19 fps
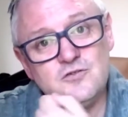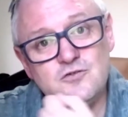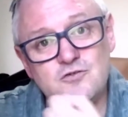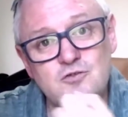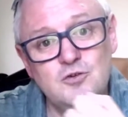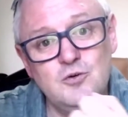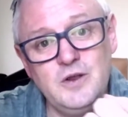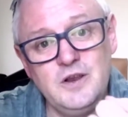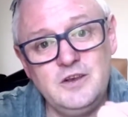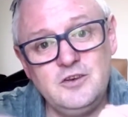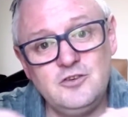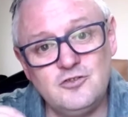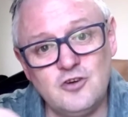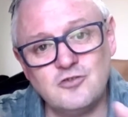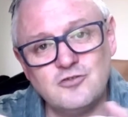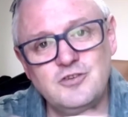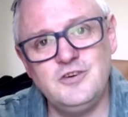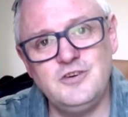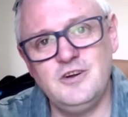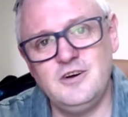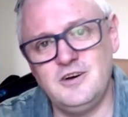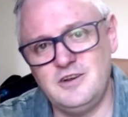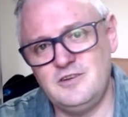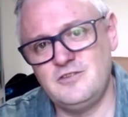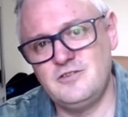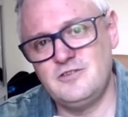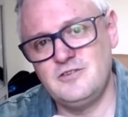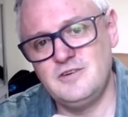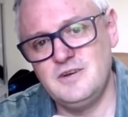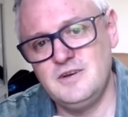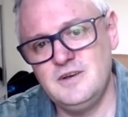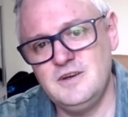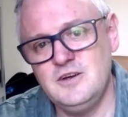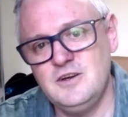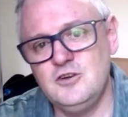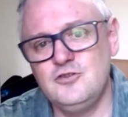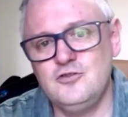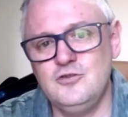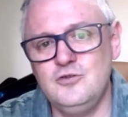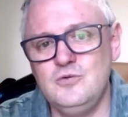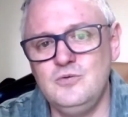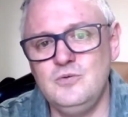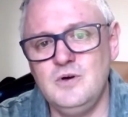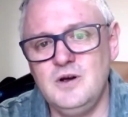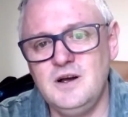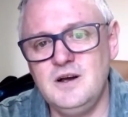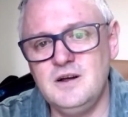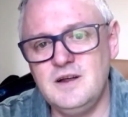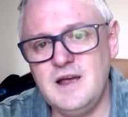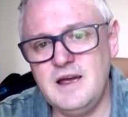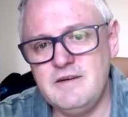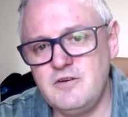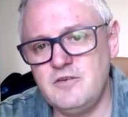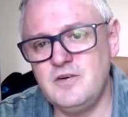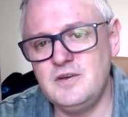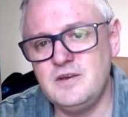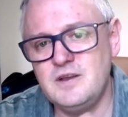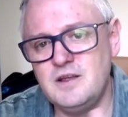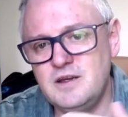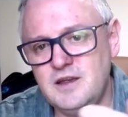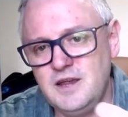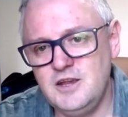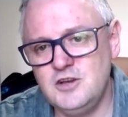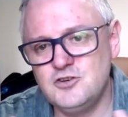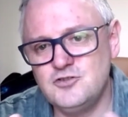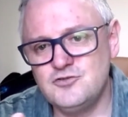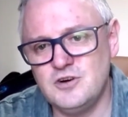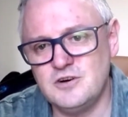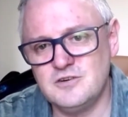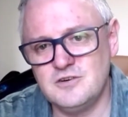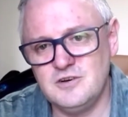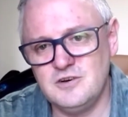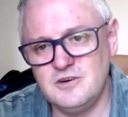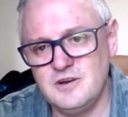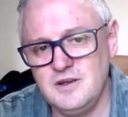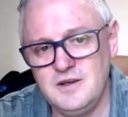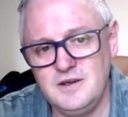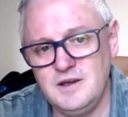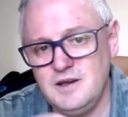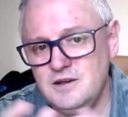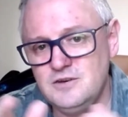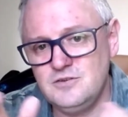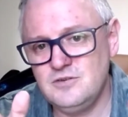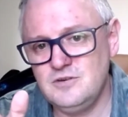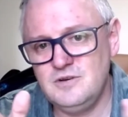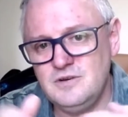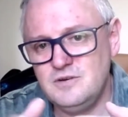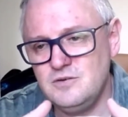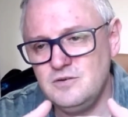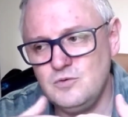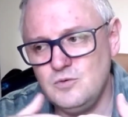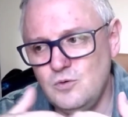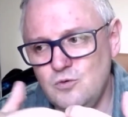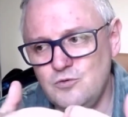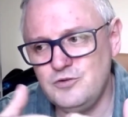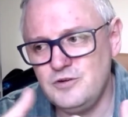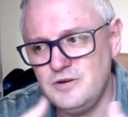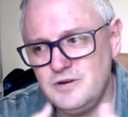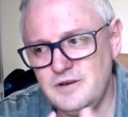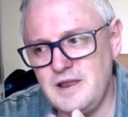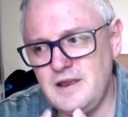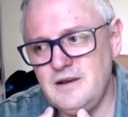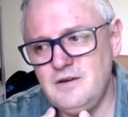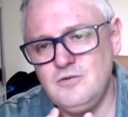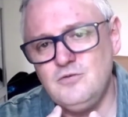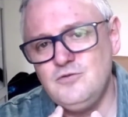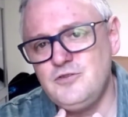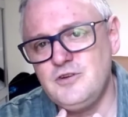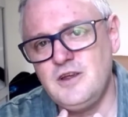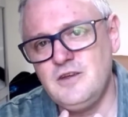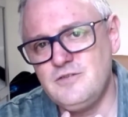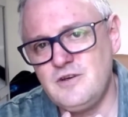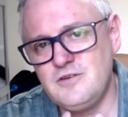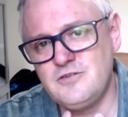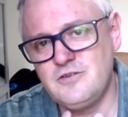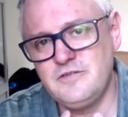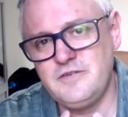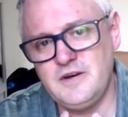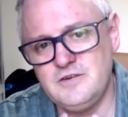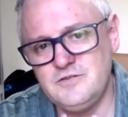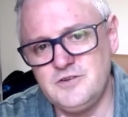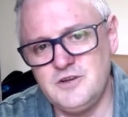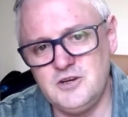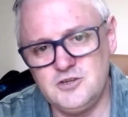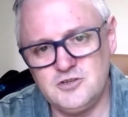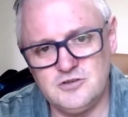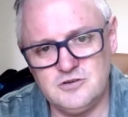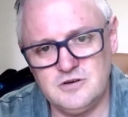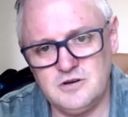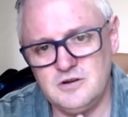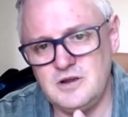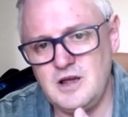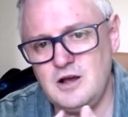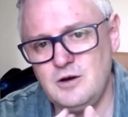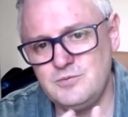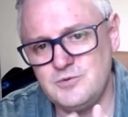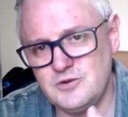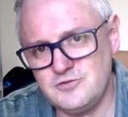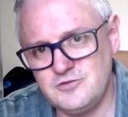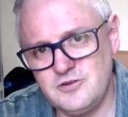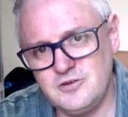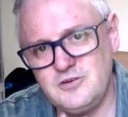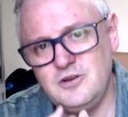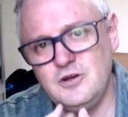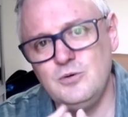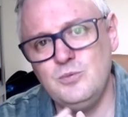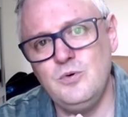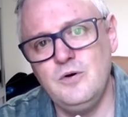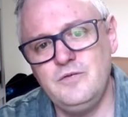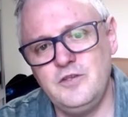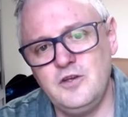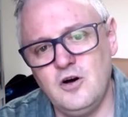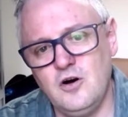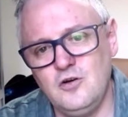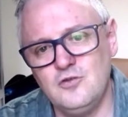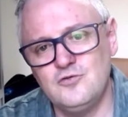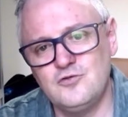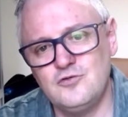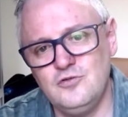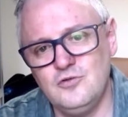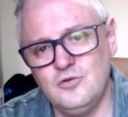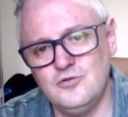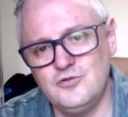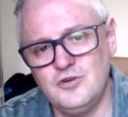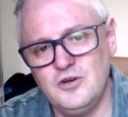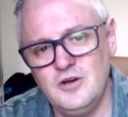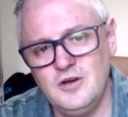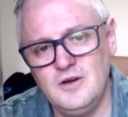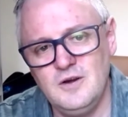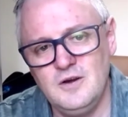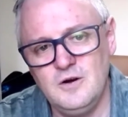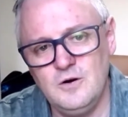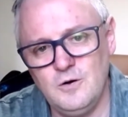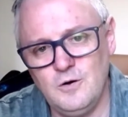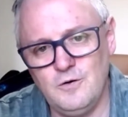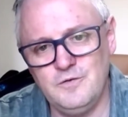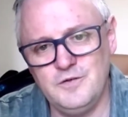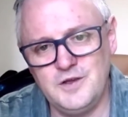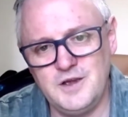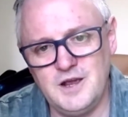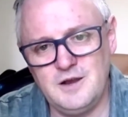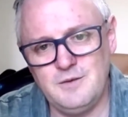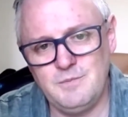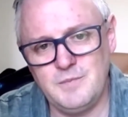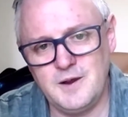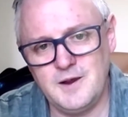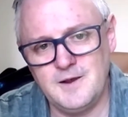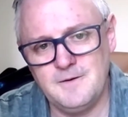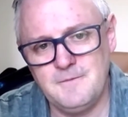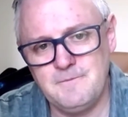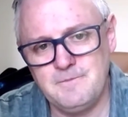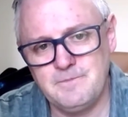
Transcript: To indoctrinize to everything that he instructed. And to also then it also gives us a foundation. It helps us to deal with the onslaught of the enemy.